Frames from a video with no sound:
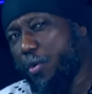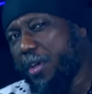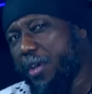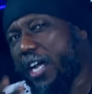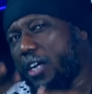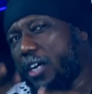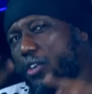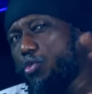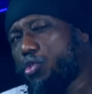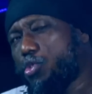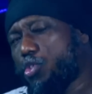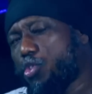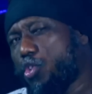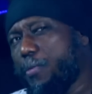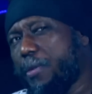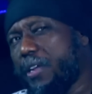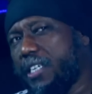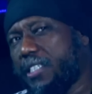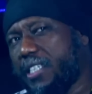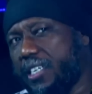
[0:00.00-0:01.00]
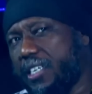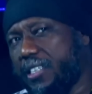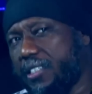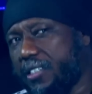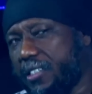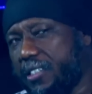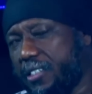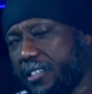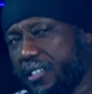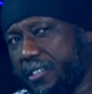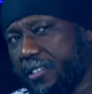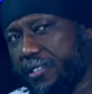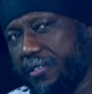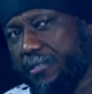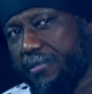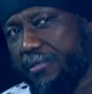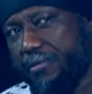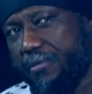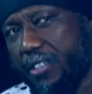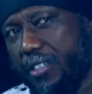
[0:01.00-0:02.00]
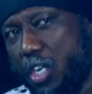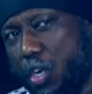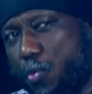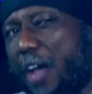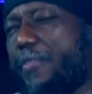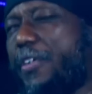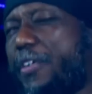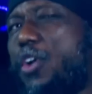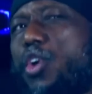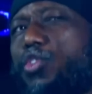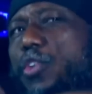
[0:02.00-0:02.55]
So we can do so many things. We have a